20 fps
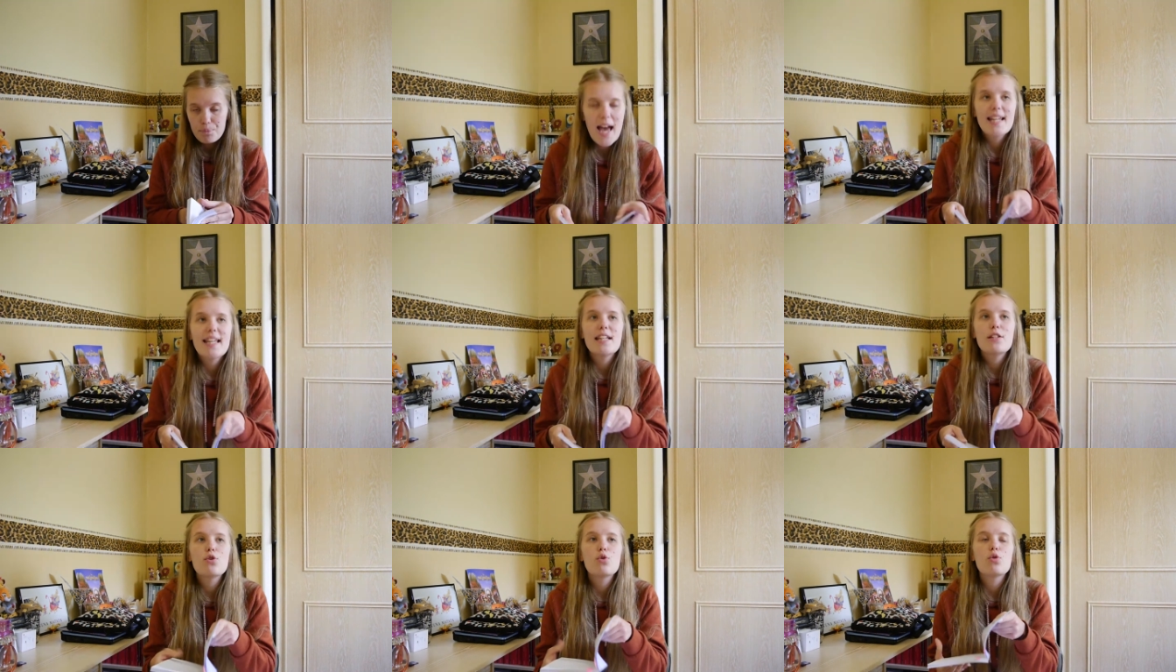
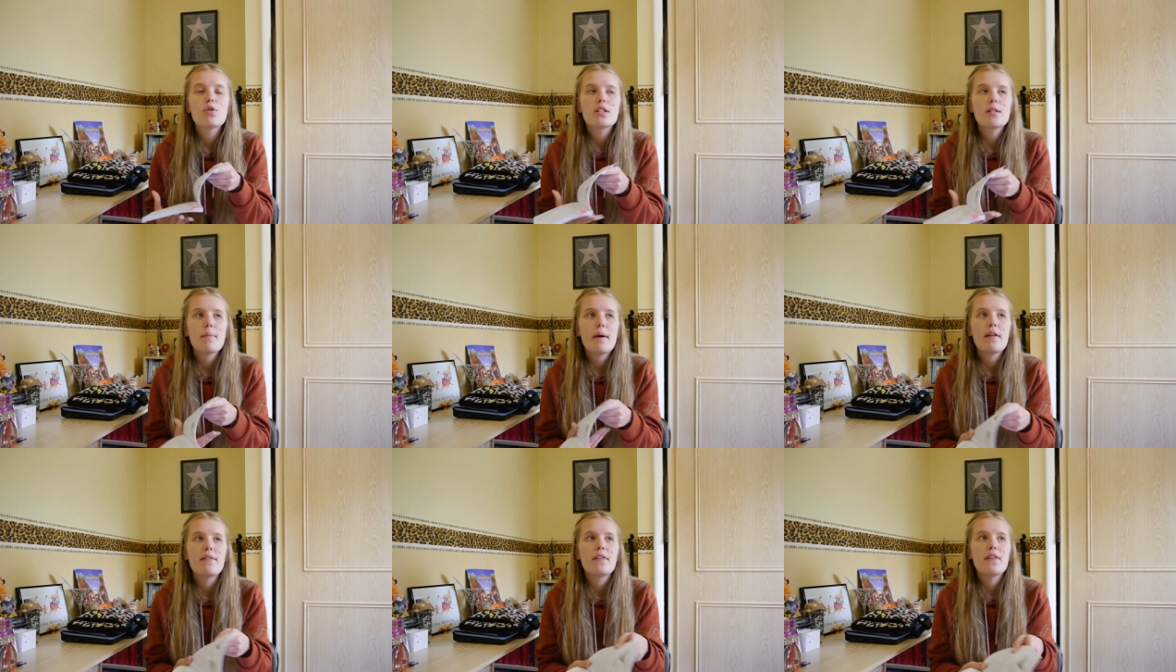And he talks
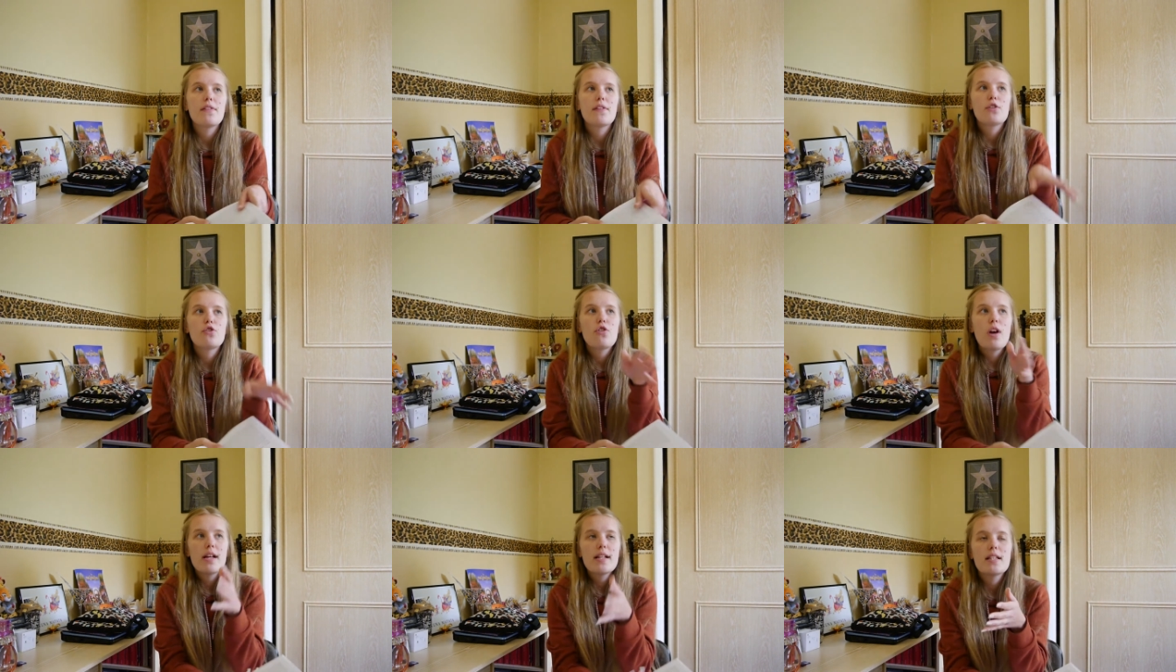about the
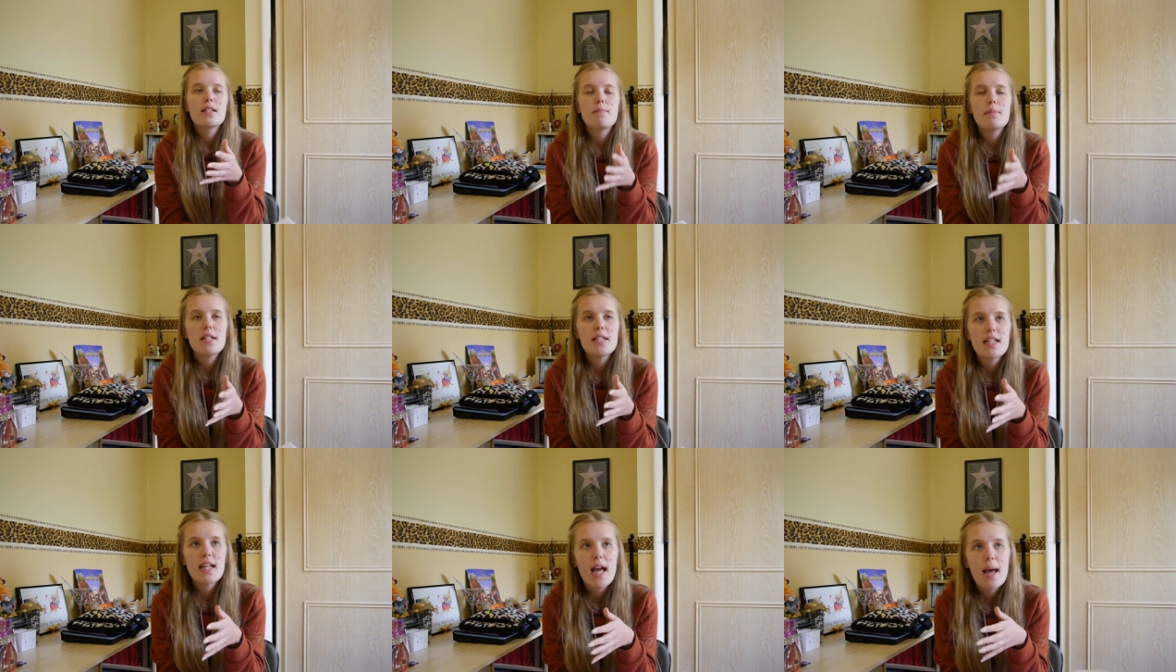
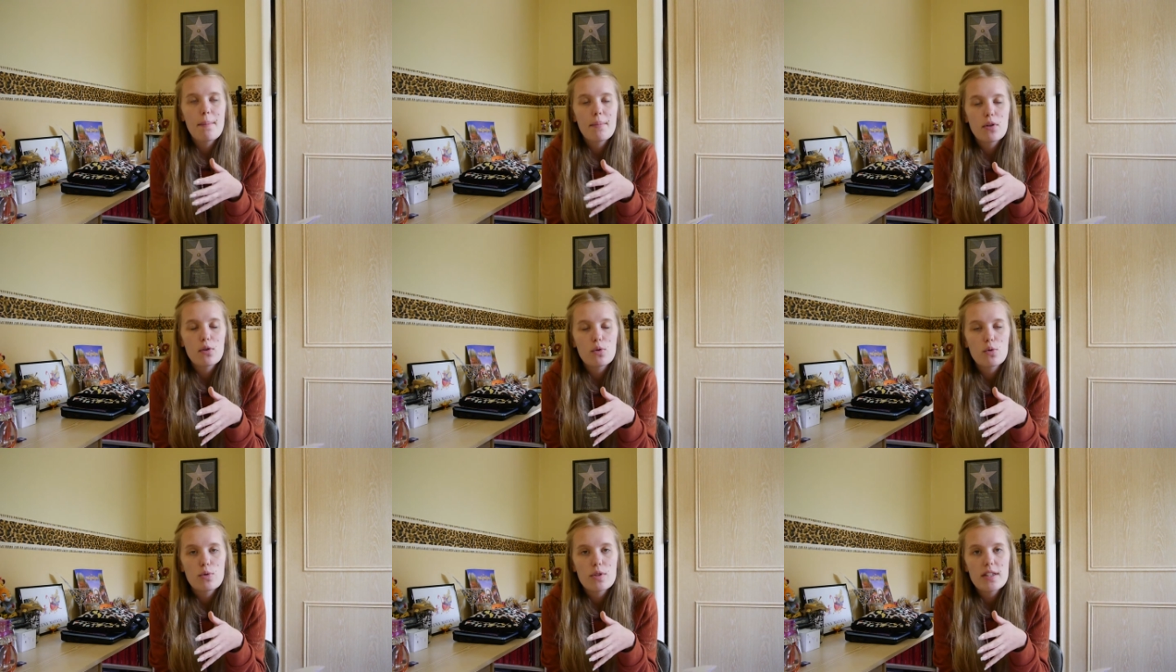transmitter
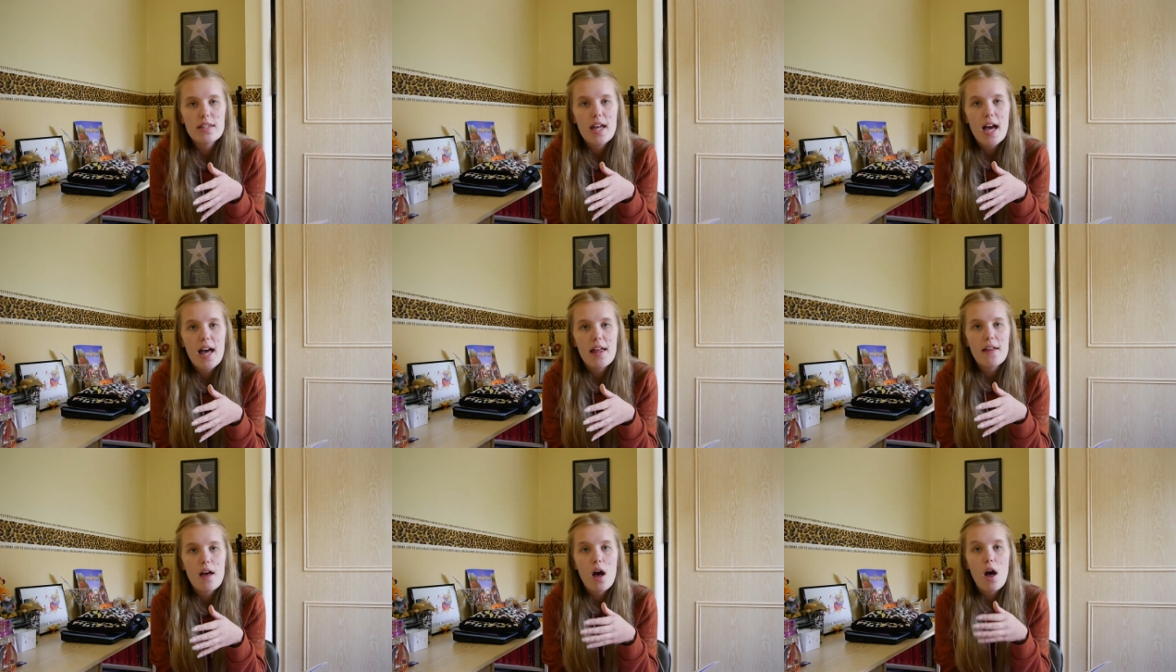chemicals
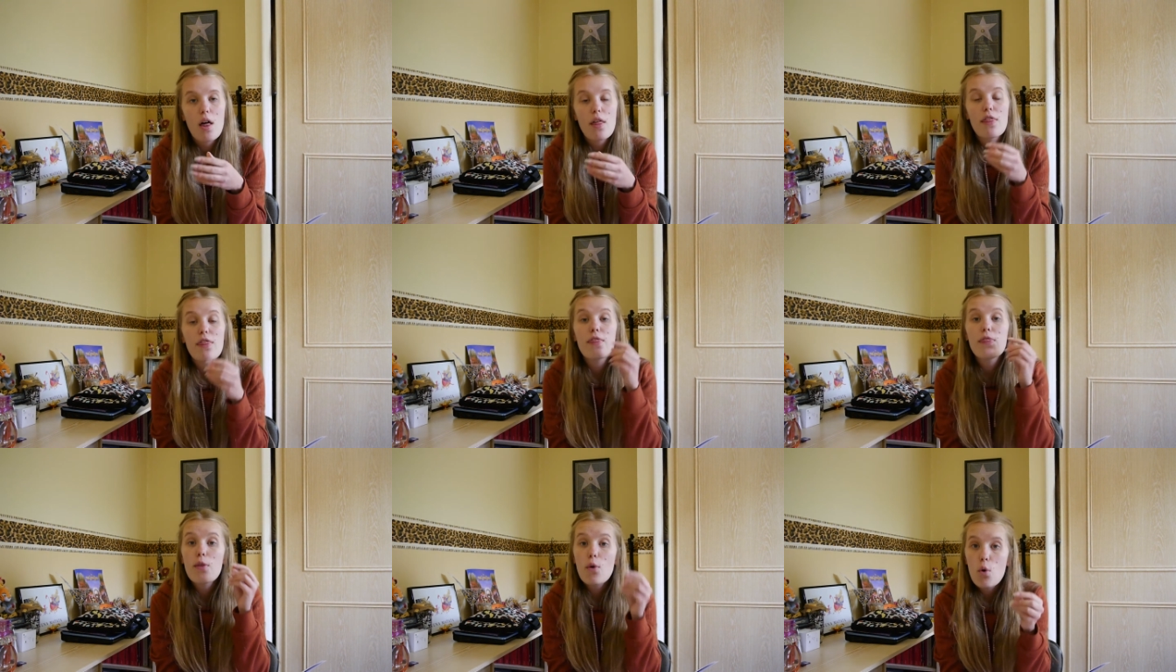that are
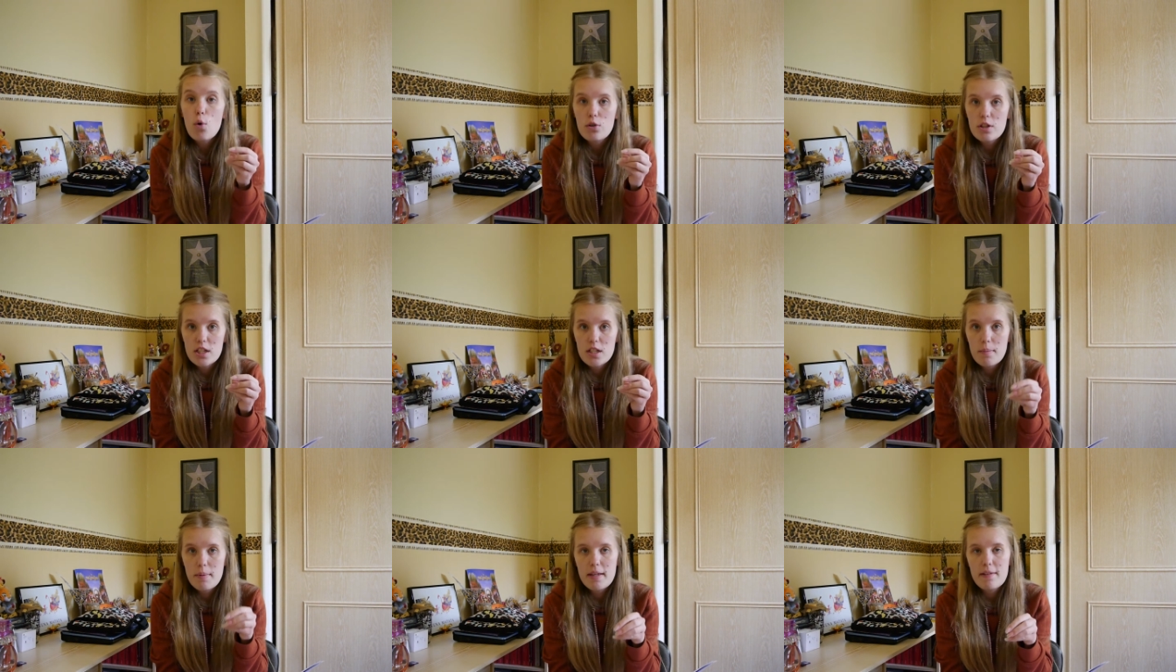thought
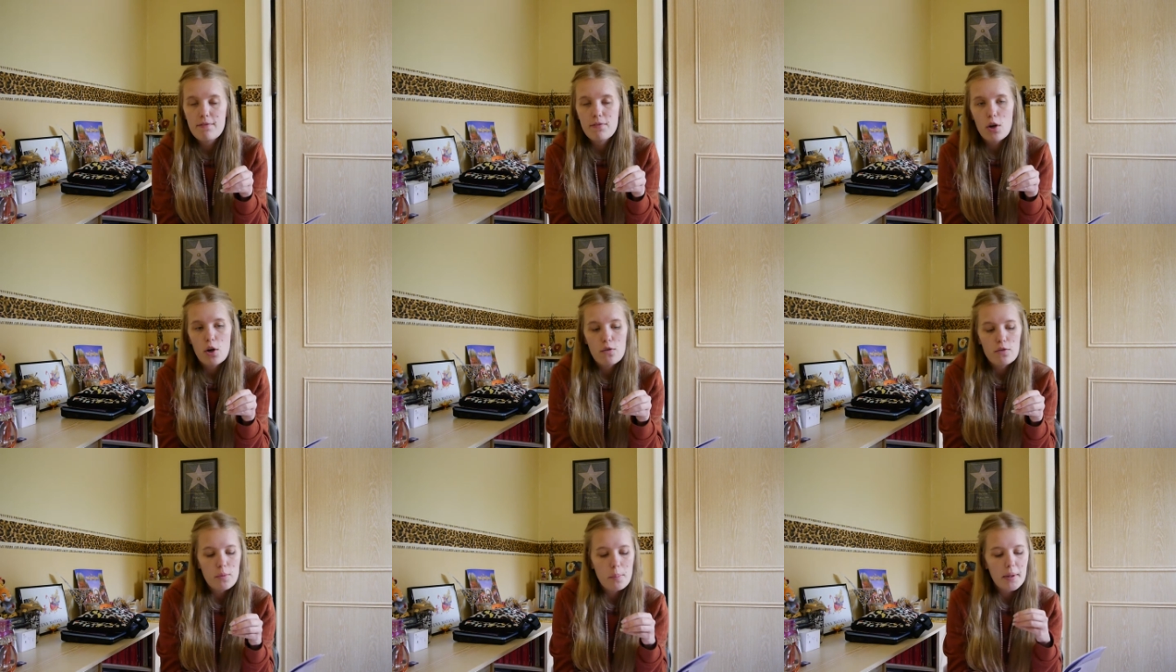to be
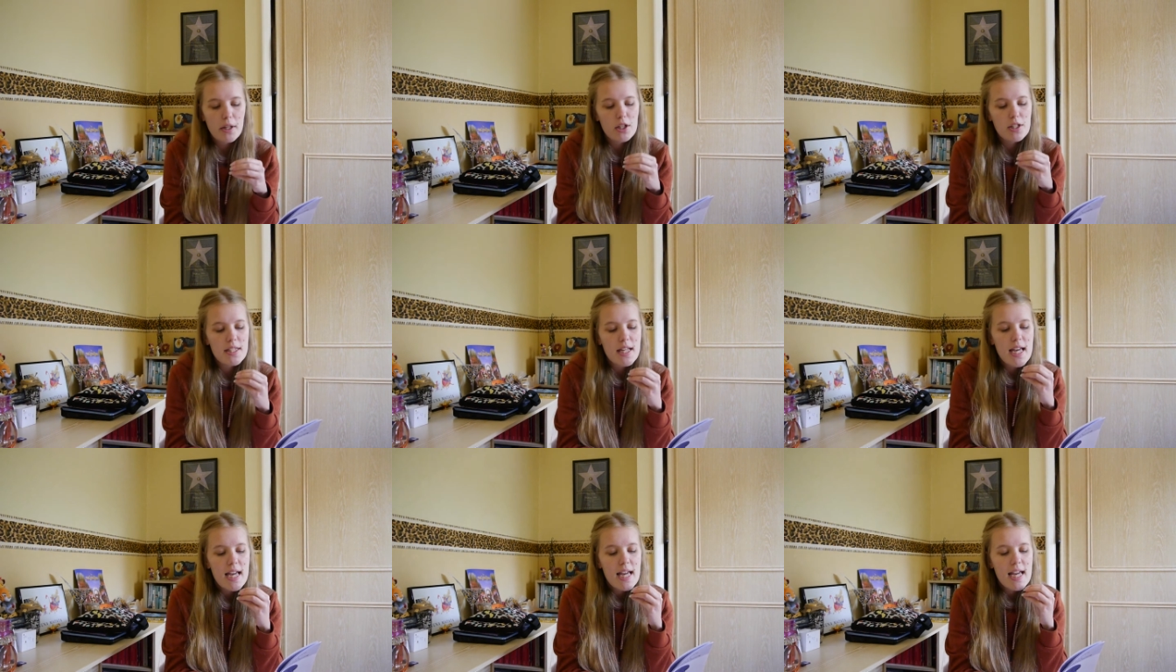involved,
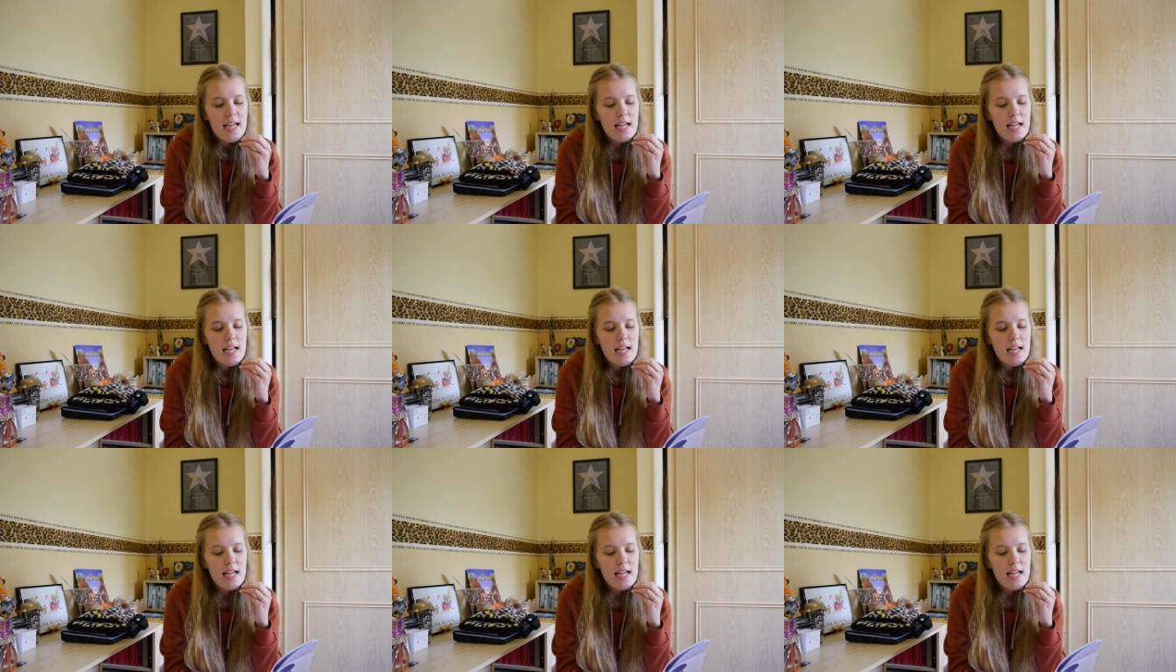because,